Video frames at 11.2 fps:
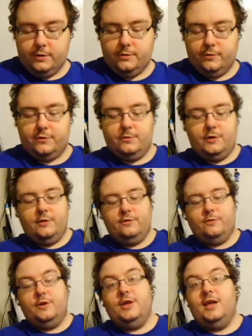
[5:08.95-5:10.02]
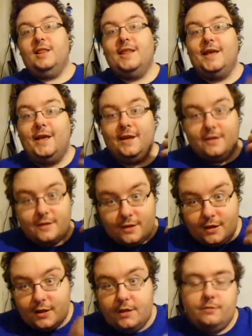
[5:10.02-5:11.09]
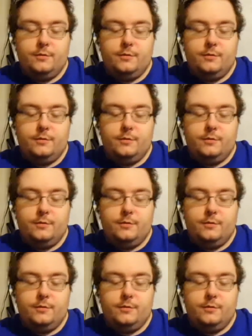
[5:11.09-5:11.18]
which tells me that it's never